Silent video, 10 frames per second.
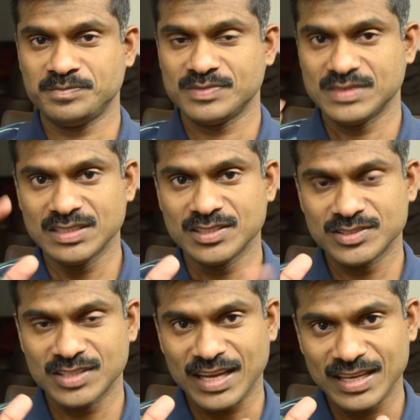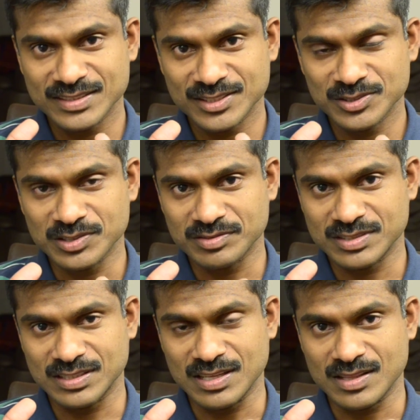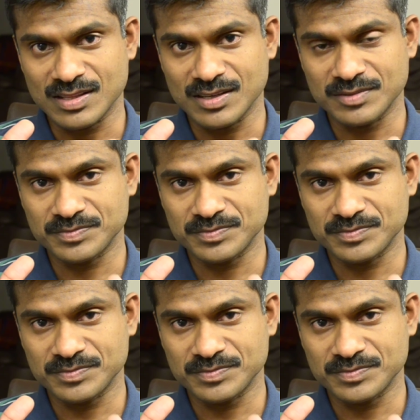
this is the essence of Siddhanta.